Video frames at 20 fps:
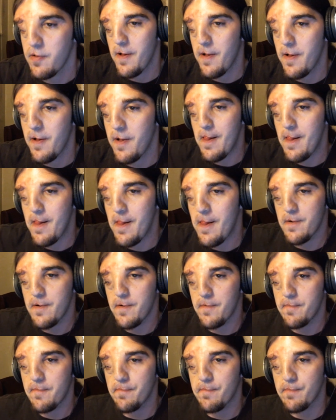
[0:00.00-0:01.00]
Yeah.
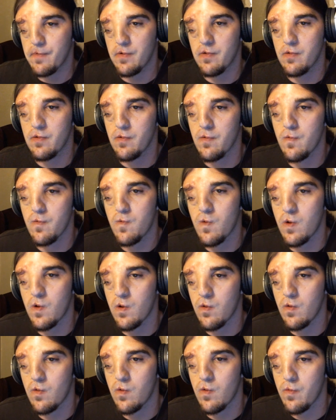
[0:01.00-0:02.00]

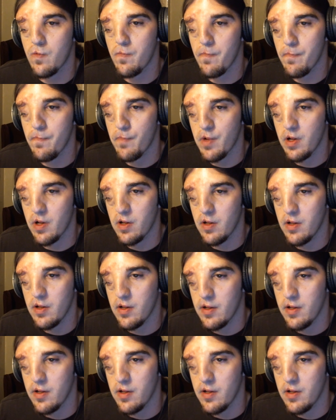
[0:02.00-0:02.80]
So I don't know.